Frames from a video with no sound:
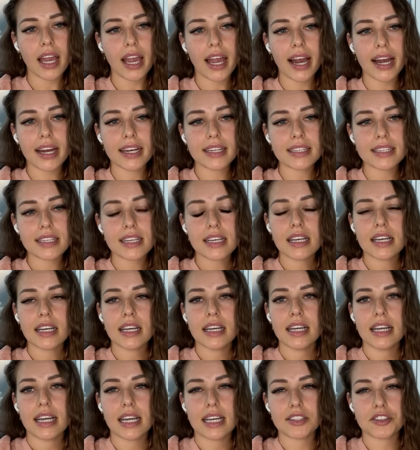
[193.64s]
And
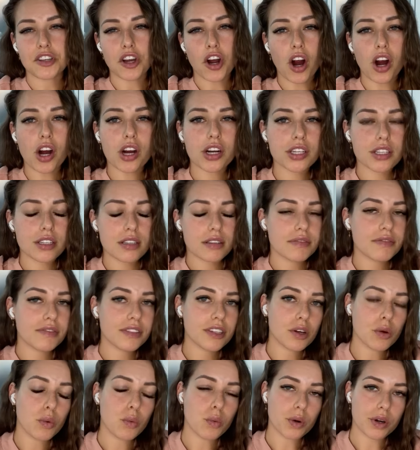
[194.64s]
it's hard to
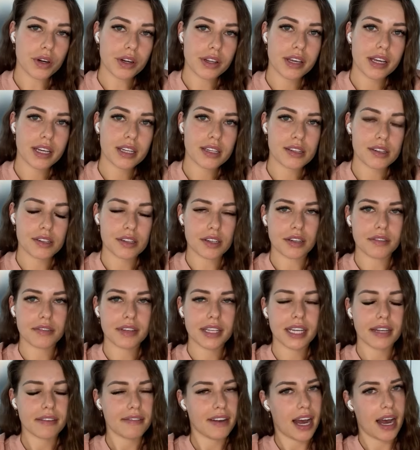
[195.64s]
feel worthy and
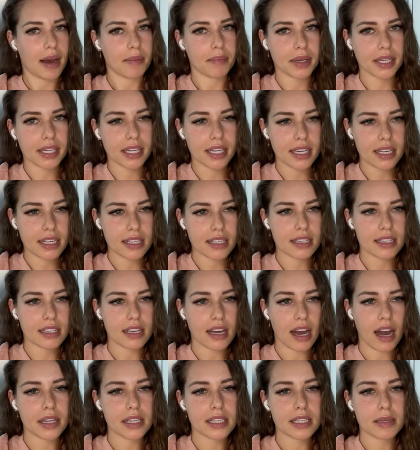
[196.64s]
deserving of happiness,
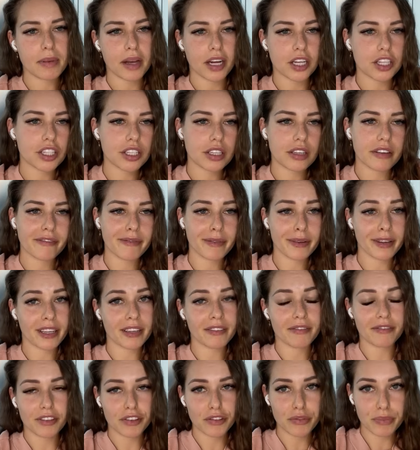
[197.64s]
especially if,
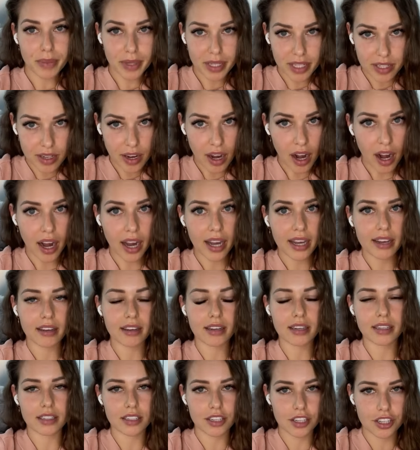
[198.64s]
if, you've been taught and
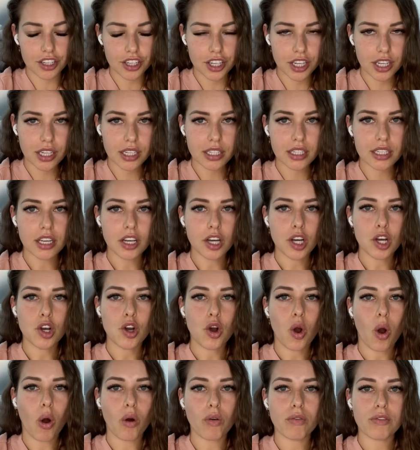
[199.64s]
conditioned
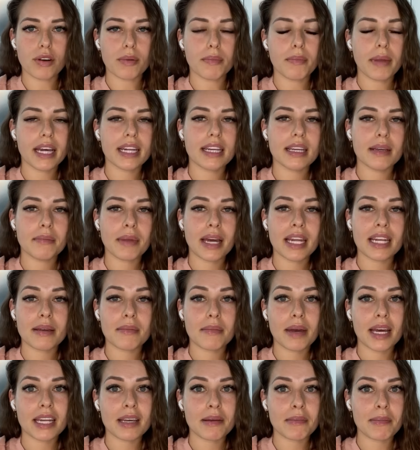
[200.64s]
over many, many,
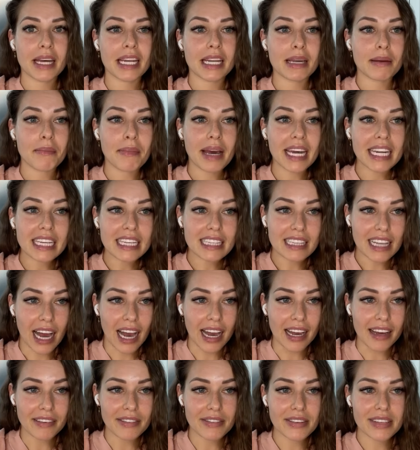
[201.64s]
many, many, many
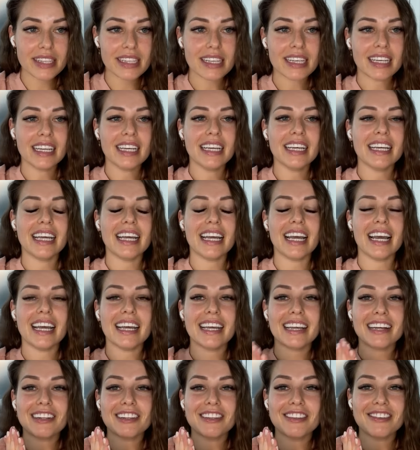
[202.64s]
lives,
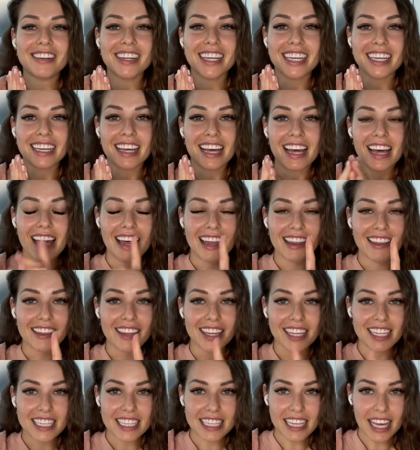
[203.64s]
including
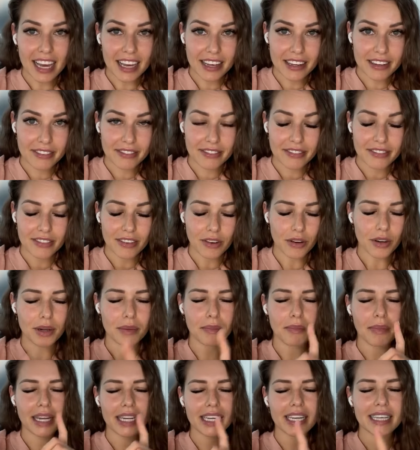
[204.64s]
this life or
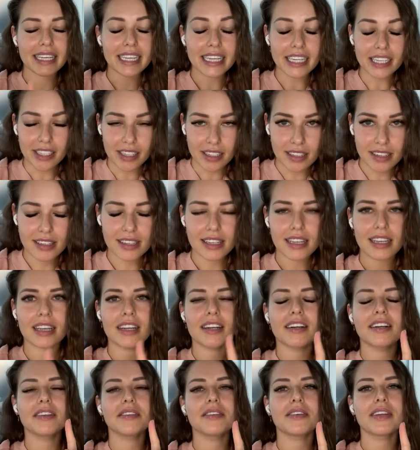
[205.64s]
many years,
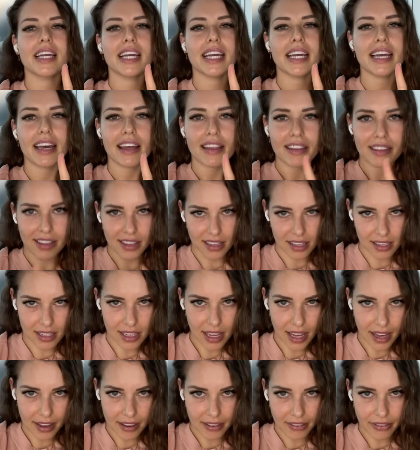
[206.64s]
including this
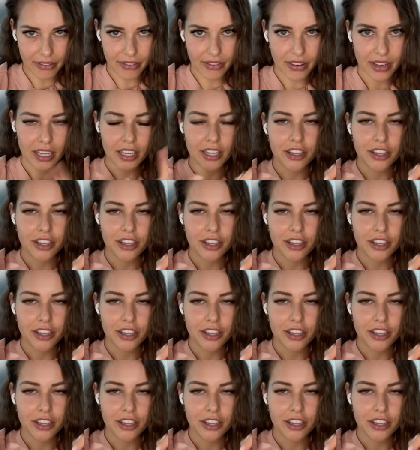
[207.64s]
life,